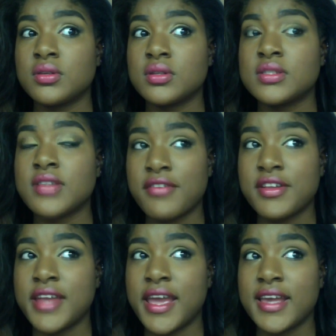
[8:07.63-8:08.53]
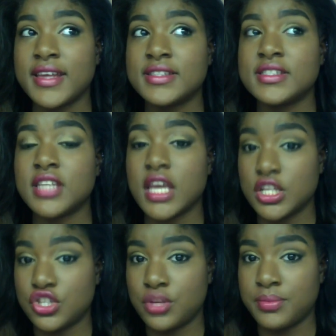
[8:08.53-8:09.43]
7 days to get it
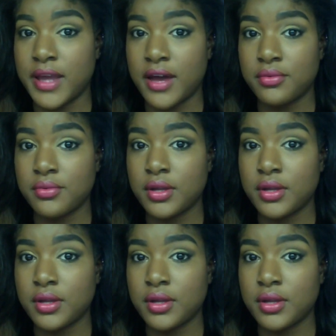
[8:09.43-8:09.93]
shipped out.